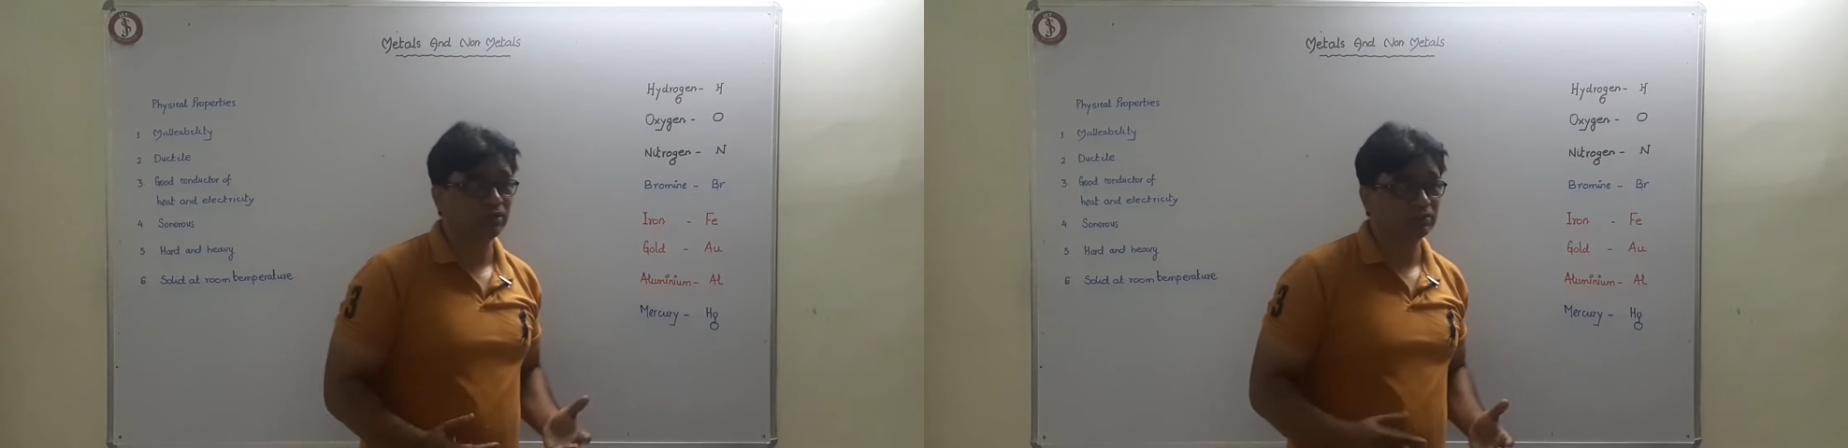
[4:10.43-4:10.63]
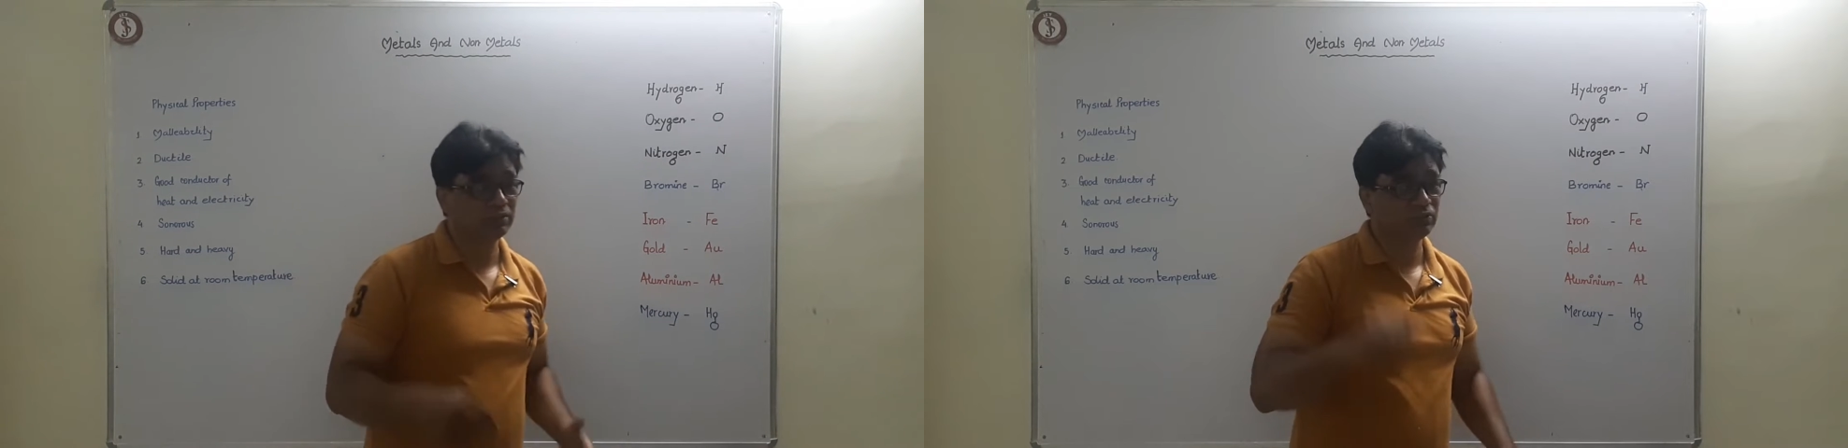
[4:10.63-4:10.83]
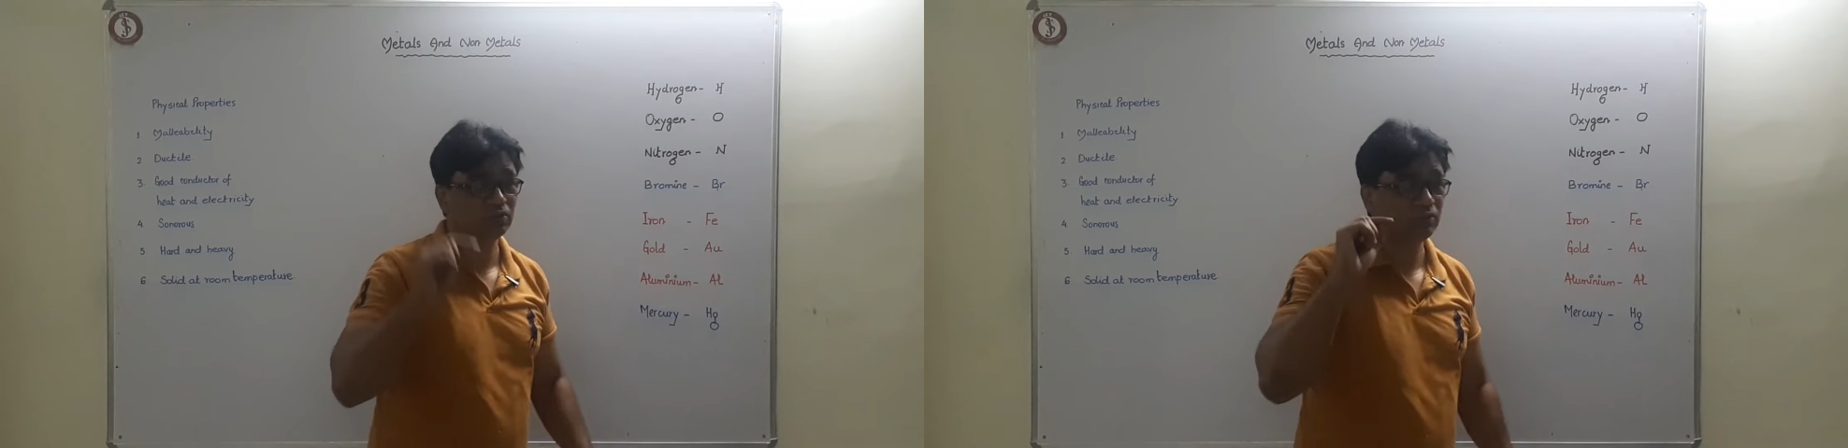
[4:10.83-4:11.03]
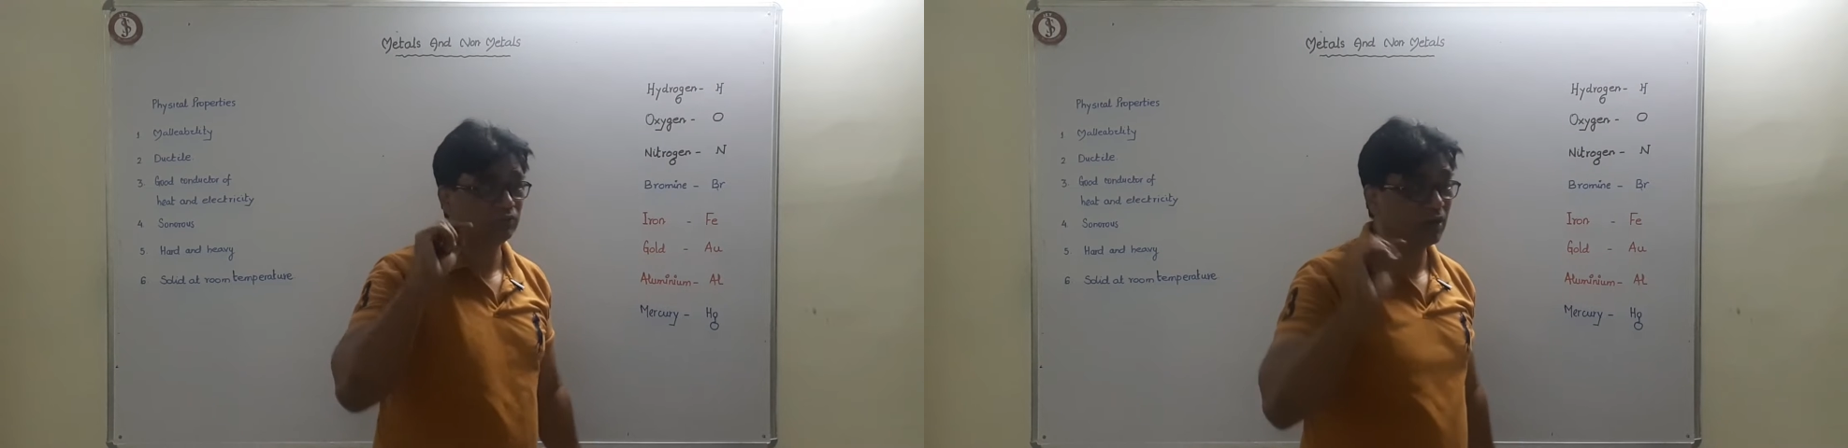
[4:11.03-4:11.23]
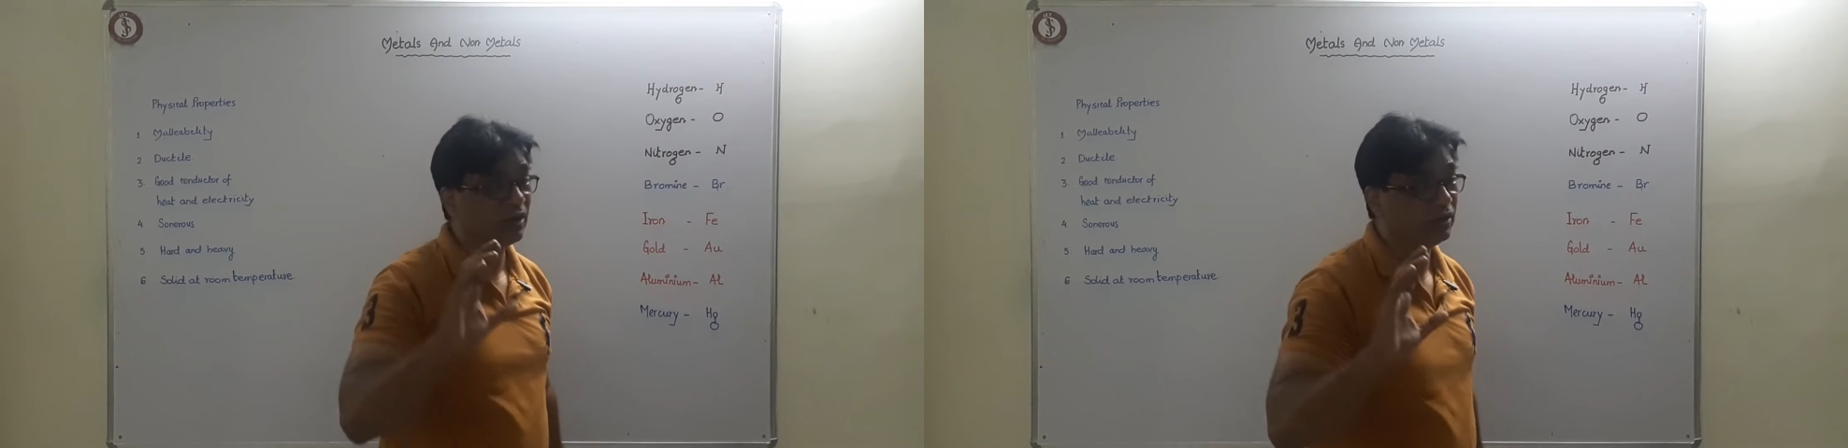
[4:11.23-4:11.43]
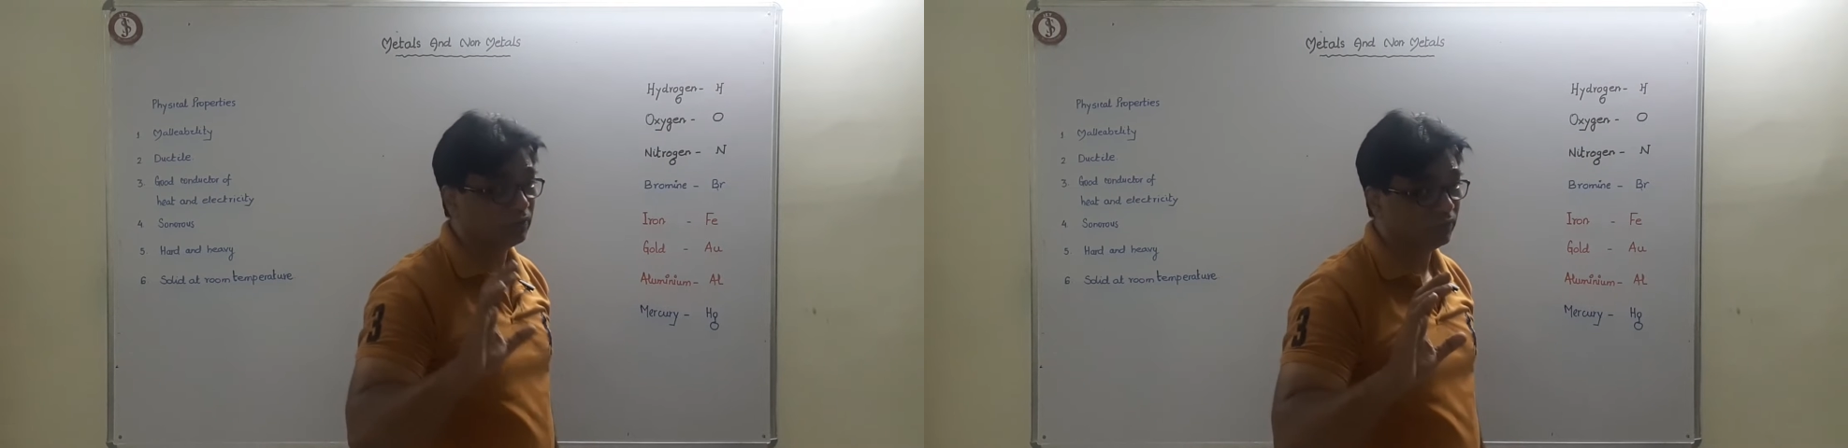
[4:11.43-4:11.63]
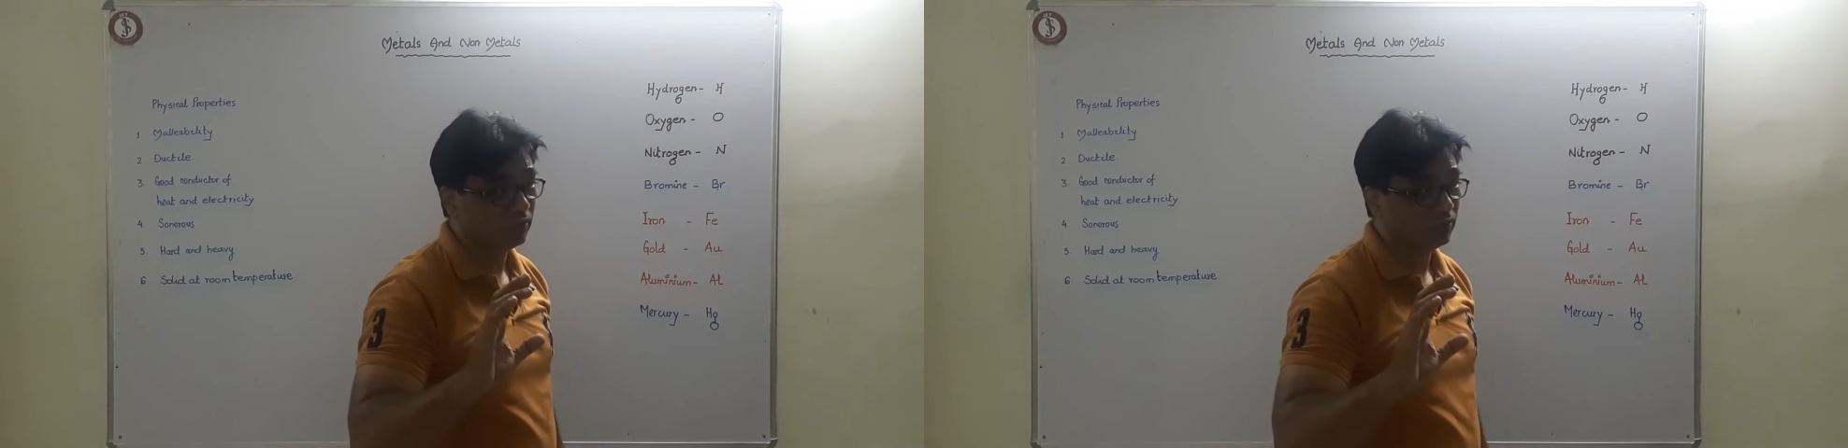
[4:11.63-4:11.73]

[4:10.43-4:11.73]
There is only one liquid,